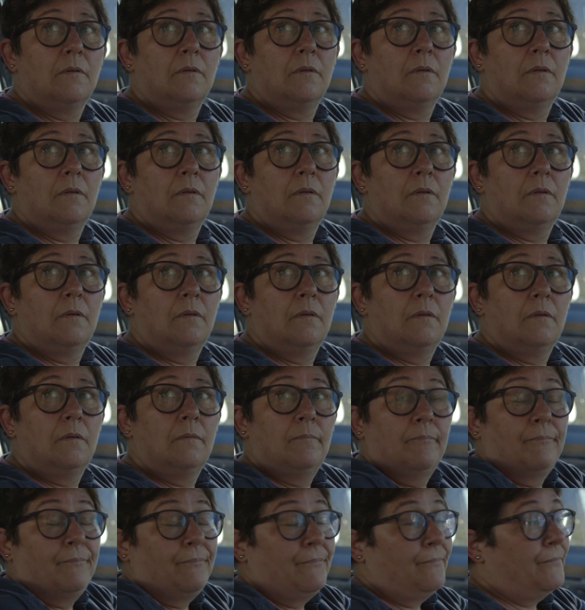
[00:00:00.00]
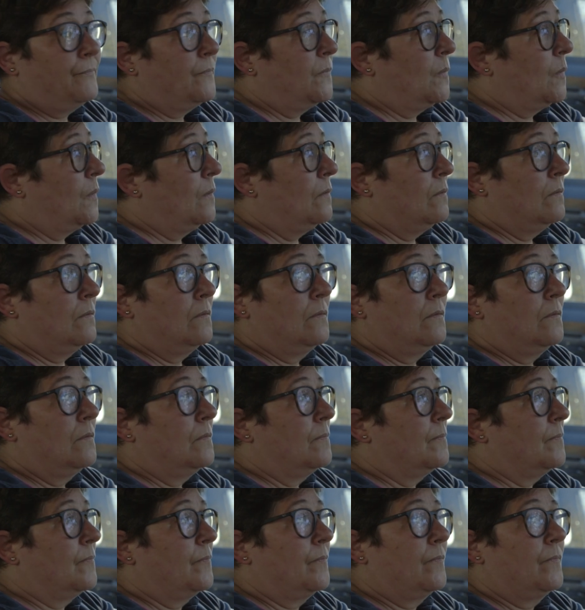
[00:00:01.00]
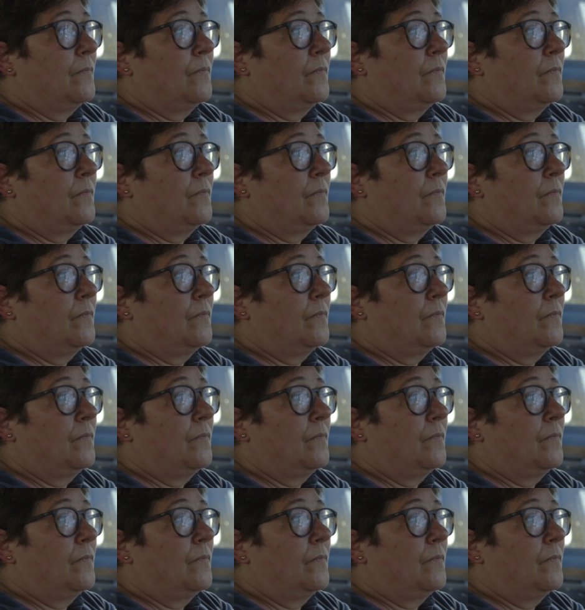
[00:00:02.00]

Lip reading: Nobody speaks.